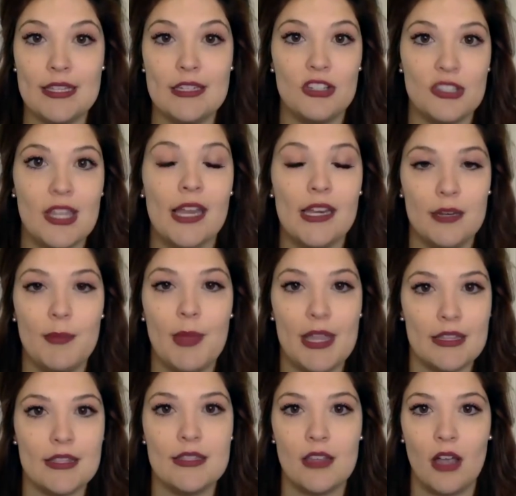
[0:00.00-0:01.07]
It just kind of
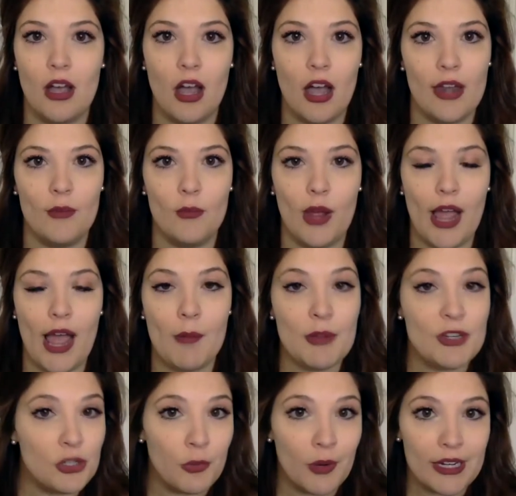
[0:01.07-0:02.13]
depends on how
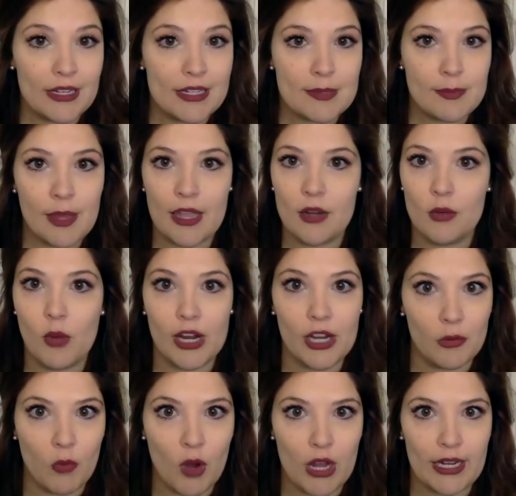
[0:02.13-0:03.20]
much you're wanting to spend, what
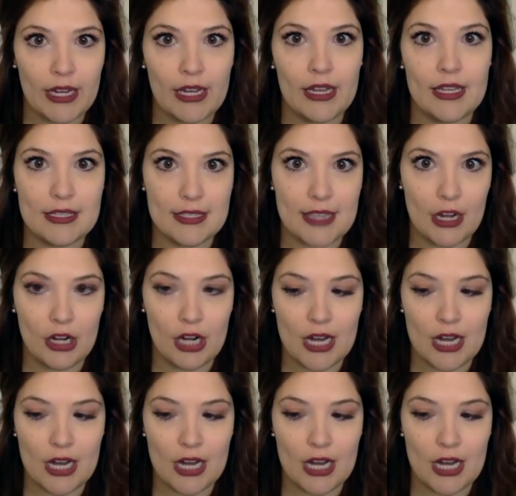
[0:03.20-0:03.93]
you're wanting, etc.